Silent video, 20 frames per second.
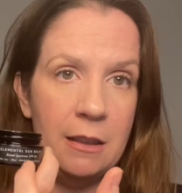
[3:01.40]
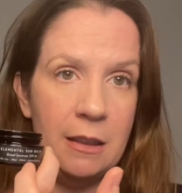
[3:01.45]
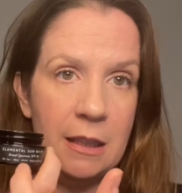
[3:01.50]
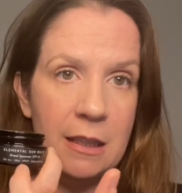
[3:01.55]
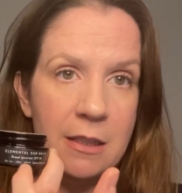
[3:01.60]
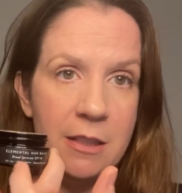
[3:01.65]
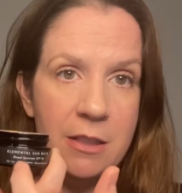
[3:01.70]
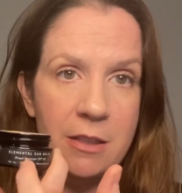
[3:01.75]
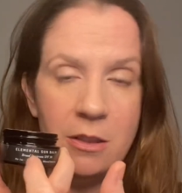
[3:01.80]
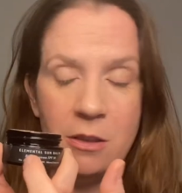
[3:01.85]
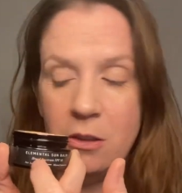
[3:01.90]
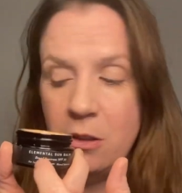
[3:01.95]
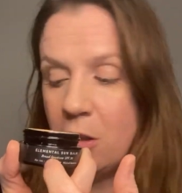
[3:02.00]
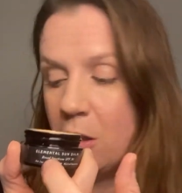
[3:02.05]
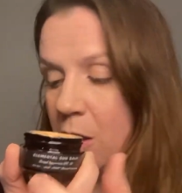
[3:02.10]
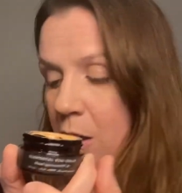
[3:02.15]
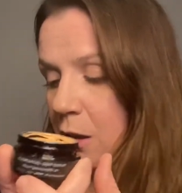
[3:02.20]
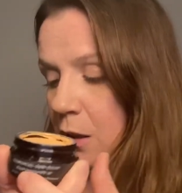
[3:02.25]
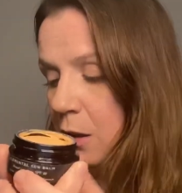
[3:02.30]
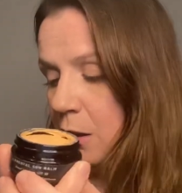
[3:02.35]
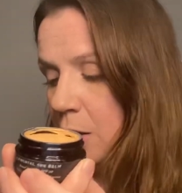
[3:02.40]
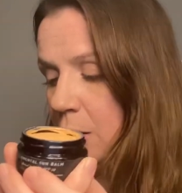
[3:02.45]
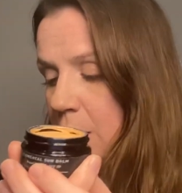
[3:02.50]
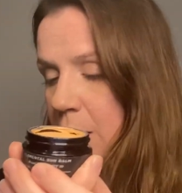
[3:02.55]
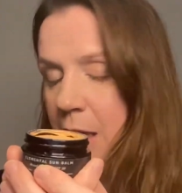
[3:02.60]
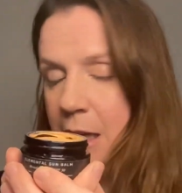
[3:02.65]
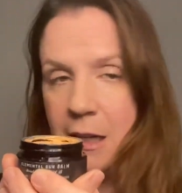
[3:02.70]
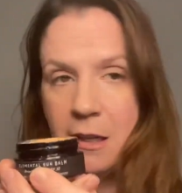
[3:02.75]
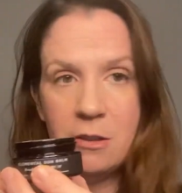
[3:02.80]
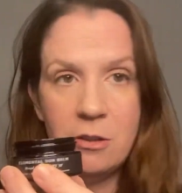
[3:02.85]
a nice dark
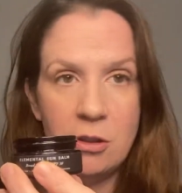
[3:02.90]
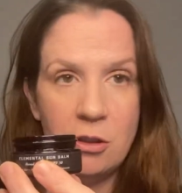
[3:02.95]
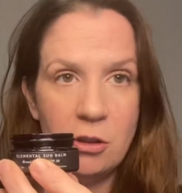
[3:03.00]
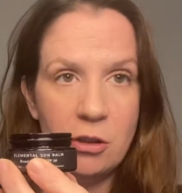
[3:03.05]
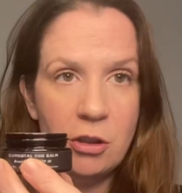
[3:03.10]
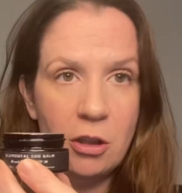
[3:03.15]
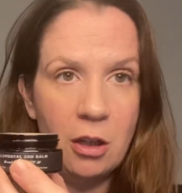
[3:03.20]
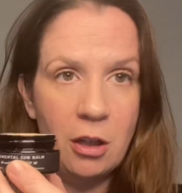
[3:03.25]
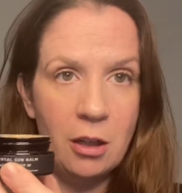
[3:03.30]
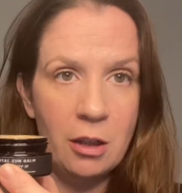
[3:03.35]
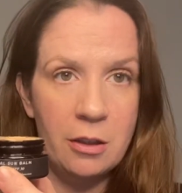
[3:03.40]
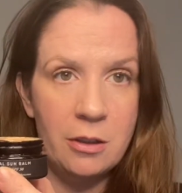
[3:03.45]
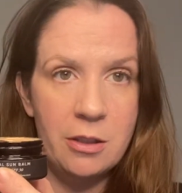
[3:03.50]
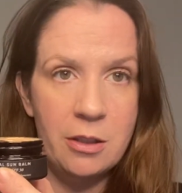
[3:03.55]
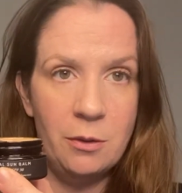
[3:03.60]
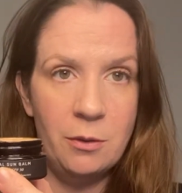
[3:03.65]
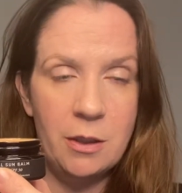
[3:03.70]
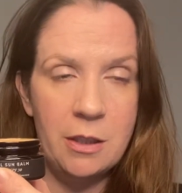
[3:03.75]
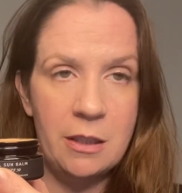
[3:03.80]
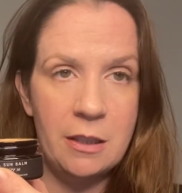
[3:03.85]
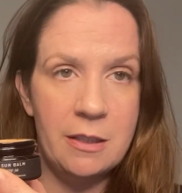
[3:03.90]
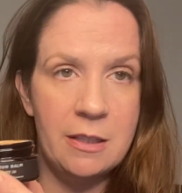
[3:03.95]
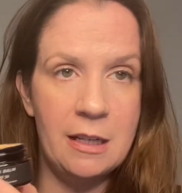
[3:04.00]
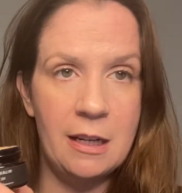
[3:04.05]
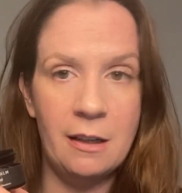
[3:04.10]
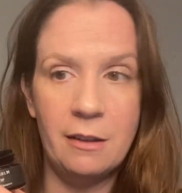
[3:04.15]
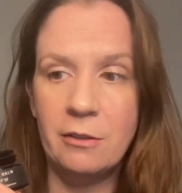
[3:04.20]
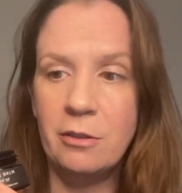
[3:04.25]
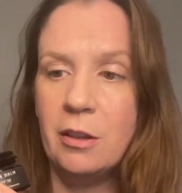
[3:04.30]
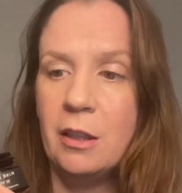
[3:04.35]
glass jar, so it does
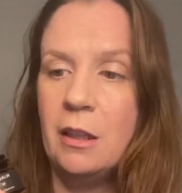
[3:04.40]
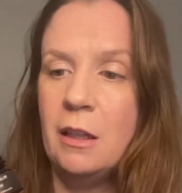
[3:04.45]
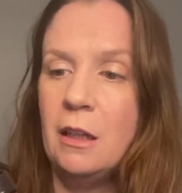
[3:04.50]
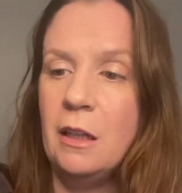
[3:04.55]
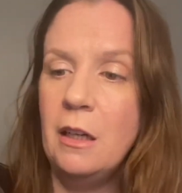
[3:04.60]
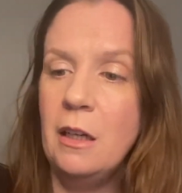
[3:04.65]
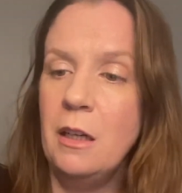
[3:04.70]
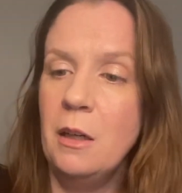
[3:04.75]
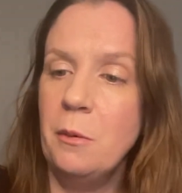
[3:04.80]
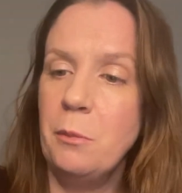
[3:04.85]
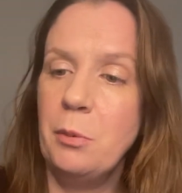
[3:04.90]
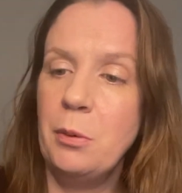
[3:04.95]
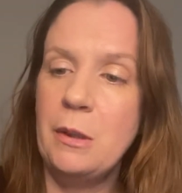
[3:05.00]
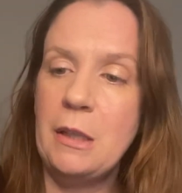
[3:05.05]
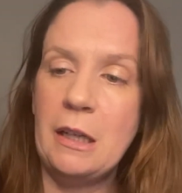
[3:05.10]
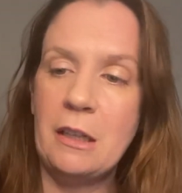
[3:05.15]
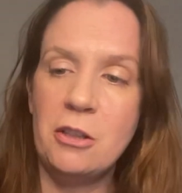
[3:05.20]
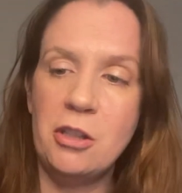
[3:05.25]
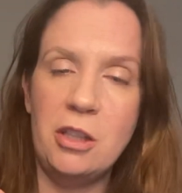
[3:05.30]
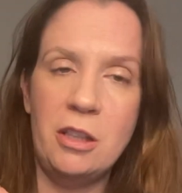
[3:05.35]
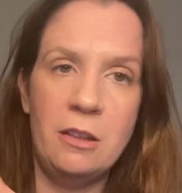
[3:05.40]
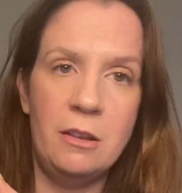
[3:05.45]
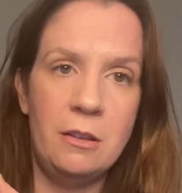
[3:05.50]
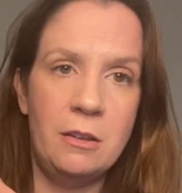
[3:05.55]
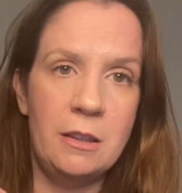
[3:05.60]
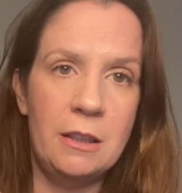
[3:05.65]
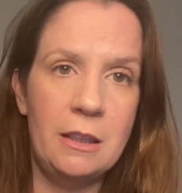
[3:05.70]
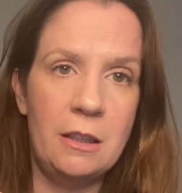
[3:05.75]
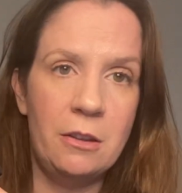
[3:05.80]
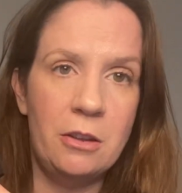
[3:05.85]
have protection.
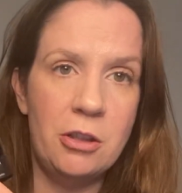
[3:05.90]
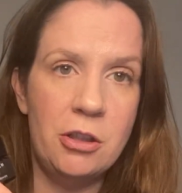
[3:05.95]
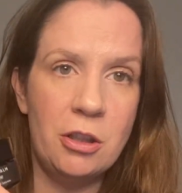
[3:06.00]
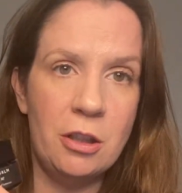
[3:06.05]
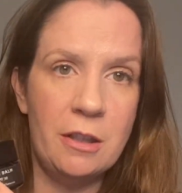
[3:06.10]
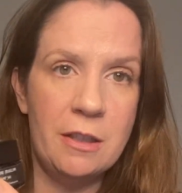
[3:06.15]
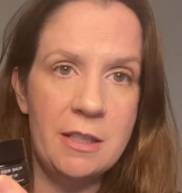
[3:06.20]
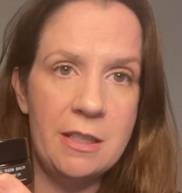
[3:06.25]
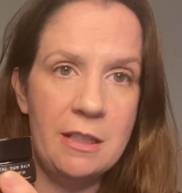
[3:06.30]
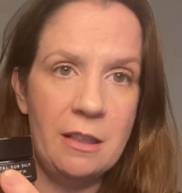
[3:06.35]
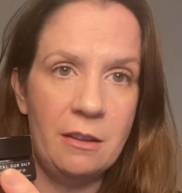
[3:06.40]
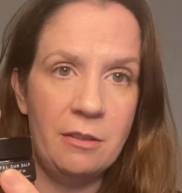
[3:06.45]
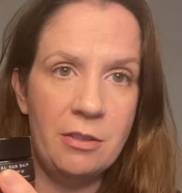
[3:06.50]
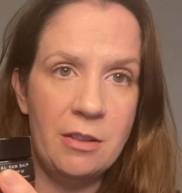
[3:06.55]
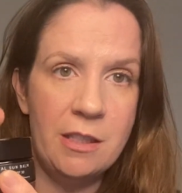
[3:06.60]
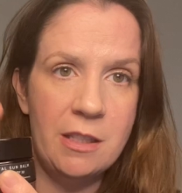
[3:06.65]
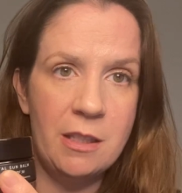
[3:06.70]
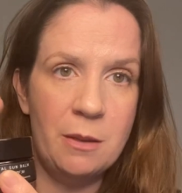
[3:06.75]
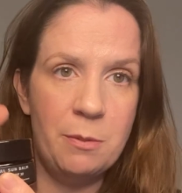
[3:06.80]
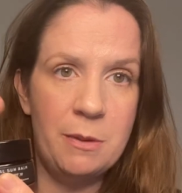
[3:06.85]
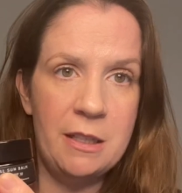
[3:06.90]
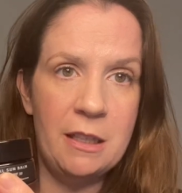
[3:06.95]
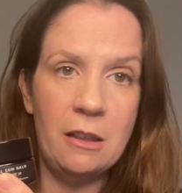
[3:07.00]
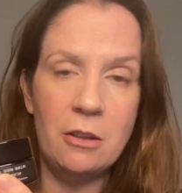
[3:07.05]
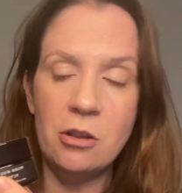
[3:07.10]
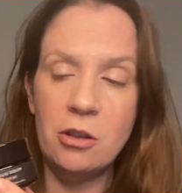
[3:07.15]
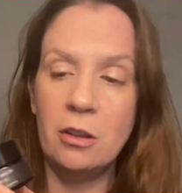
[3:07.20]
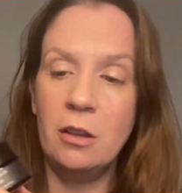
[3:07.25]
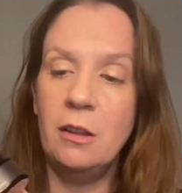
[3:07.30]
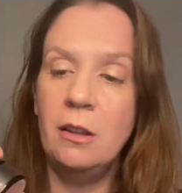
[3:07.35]
You know, the jar itself is
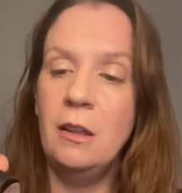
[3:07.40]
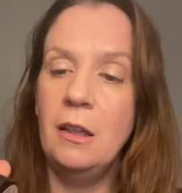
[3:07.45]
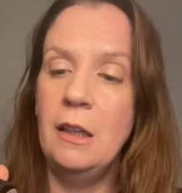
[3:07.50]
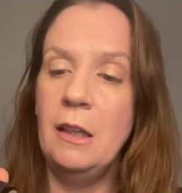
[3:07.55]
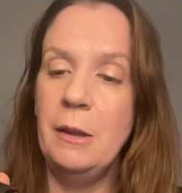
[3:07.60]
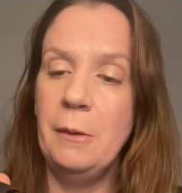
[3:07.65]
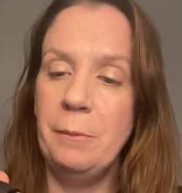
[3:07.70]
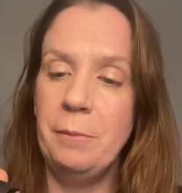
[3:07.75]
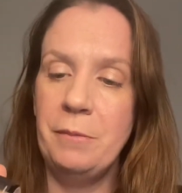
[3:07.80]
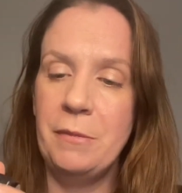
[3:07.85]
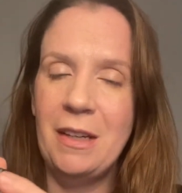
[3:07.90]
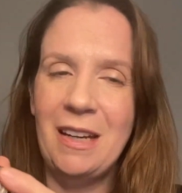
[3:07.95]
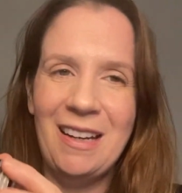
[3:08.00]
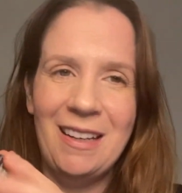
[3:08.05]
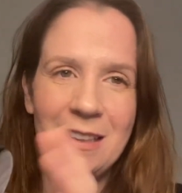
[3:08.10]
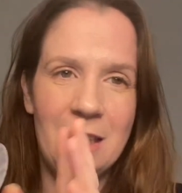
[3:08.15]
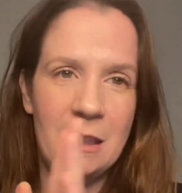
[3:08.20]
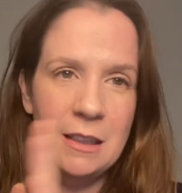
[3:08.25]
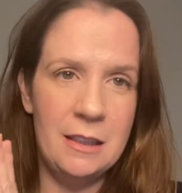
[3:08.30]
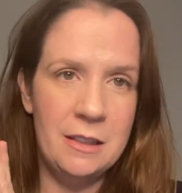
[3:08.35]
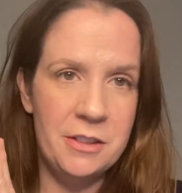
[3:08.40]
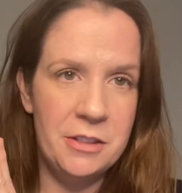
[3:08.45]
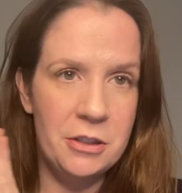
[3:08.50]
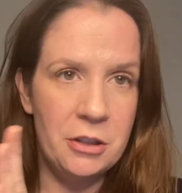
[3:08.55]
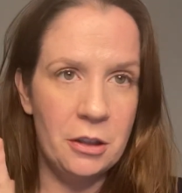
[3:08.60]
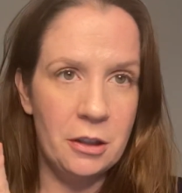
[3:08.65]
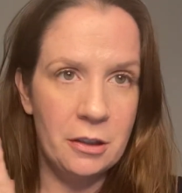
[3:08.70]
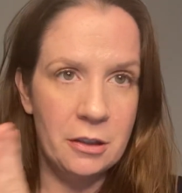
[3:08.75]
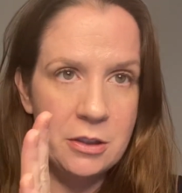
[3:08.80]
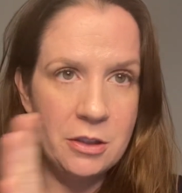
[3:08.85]
substantial. And it is
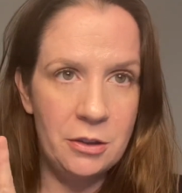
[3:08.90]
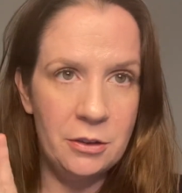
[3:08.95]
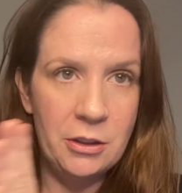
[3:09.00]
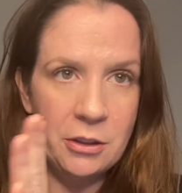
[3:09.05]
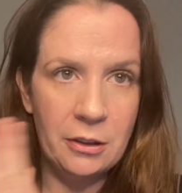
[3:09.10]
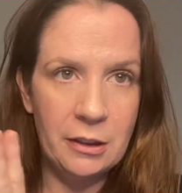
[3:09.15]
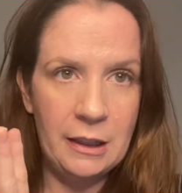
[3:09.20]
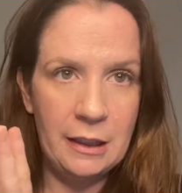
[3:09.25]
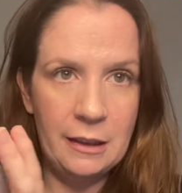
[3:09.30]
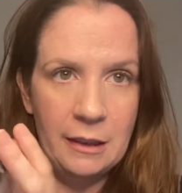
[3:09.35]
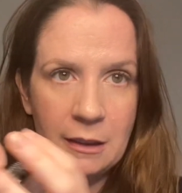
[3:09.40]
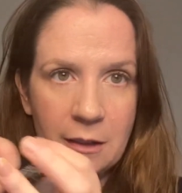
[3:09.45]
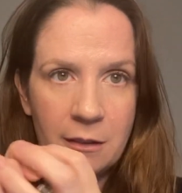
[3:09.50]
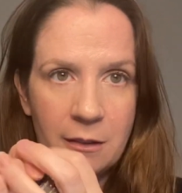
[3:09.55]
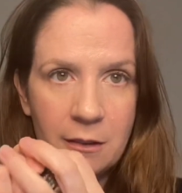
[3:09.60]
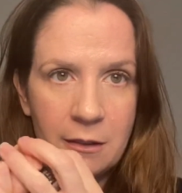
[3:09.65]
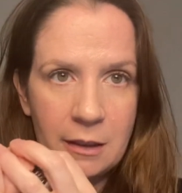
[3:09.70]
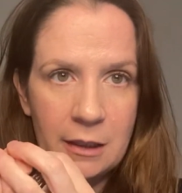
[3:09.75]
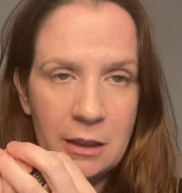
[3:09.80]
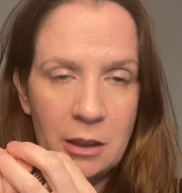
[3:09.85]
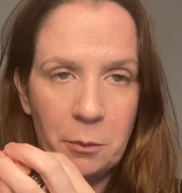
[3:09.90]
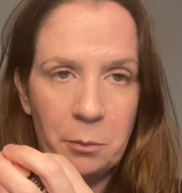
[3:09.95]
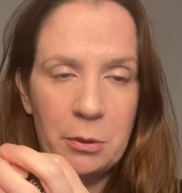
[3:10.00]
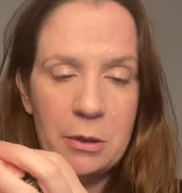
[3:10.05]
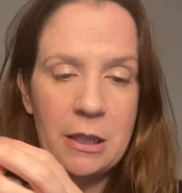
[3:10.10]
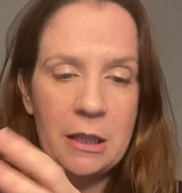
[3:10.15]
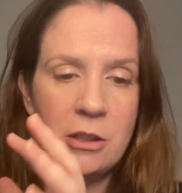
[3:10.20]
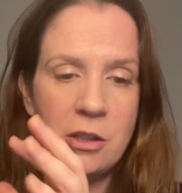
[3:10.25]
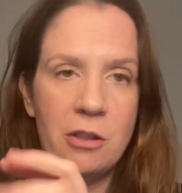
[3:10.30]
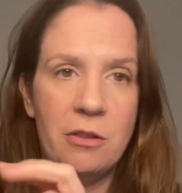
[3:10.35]
dark, so you're getting, you know,
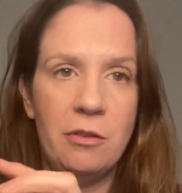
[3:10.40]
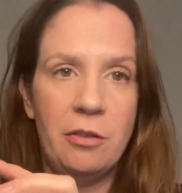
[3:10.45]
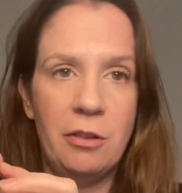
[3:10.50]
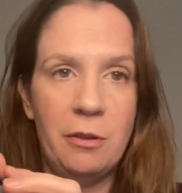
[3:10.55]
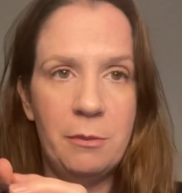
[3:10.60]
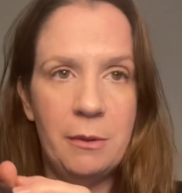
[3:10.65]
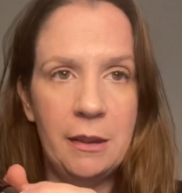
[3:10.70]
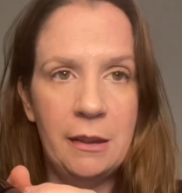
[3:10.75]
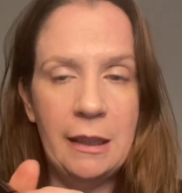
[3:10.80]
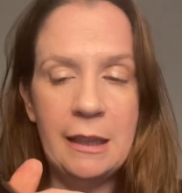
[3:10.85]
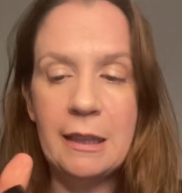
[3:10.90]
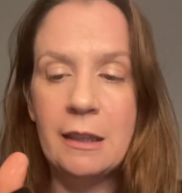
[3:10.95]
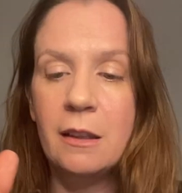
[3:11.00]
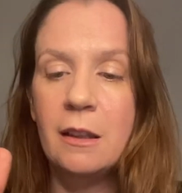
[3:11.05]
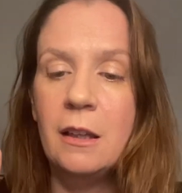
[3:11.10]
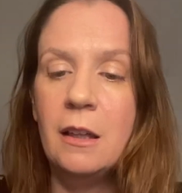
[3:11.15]
protection from the light.